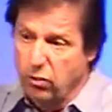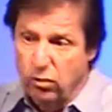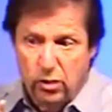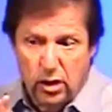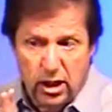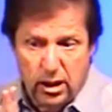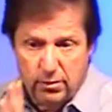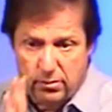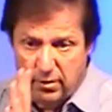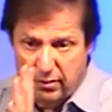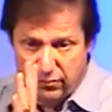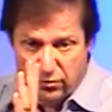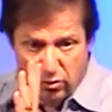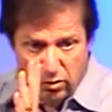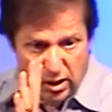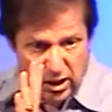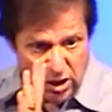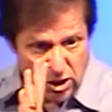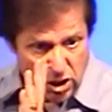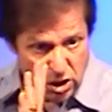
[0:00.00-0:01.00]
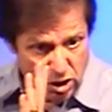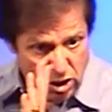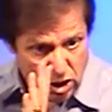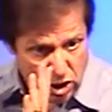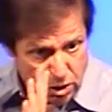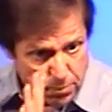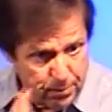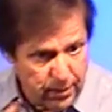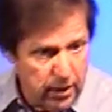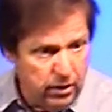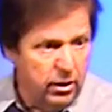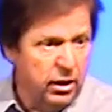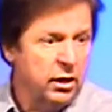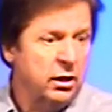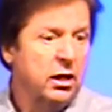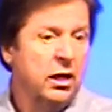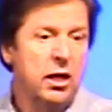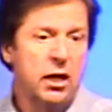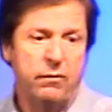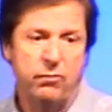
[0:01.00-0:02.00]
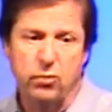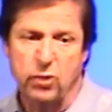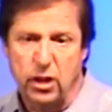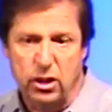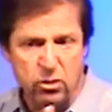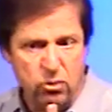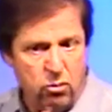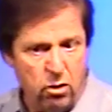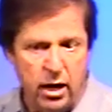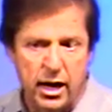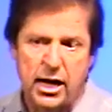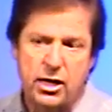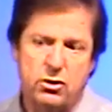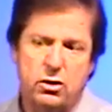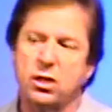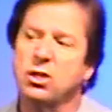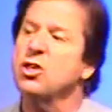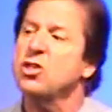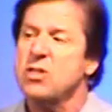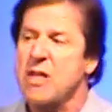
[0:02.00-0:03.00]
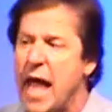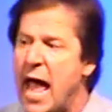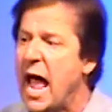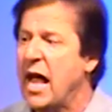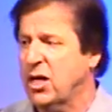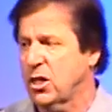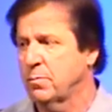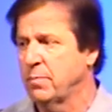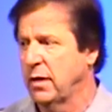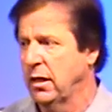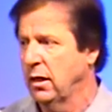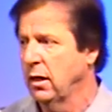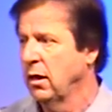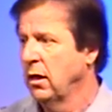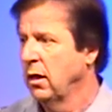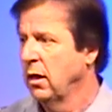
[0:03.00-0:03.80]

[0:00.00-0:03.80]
you, need, if you need the Spirit, if you need grace, just ask me.